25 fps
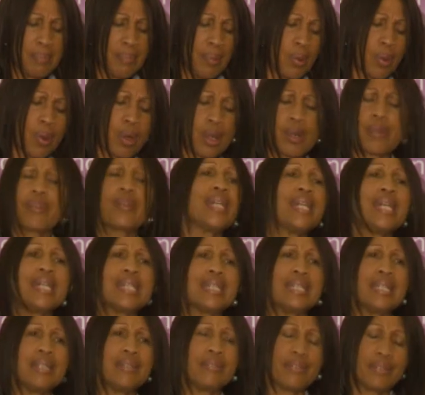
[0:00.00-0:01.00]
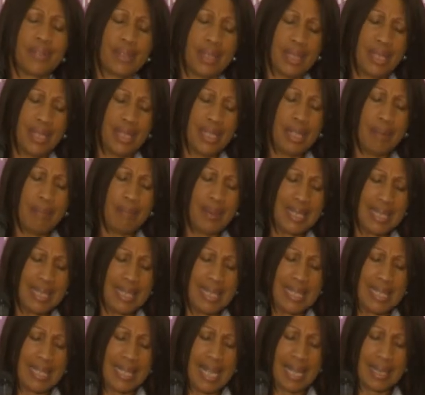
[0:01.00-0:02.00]
Why are we not
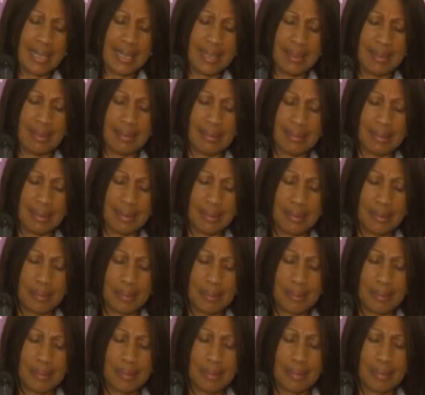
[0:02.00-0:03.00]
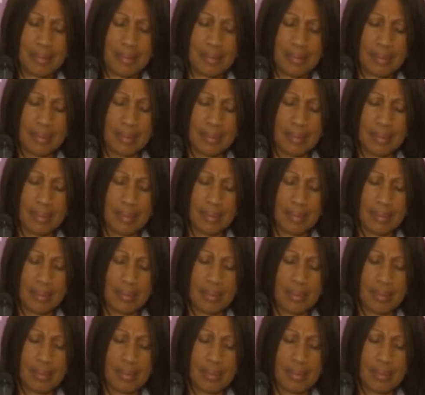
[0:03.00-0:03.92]
more creative in the business sector?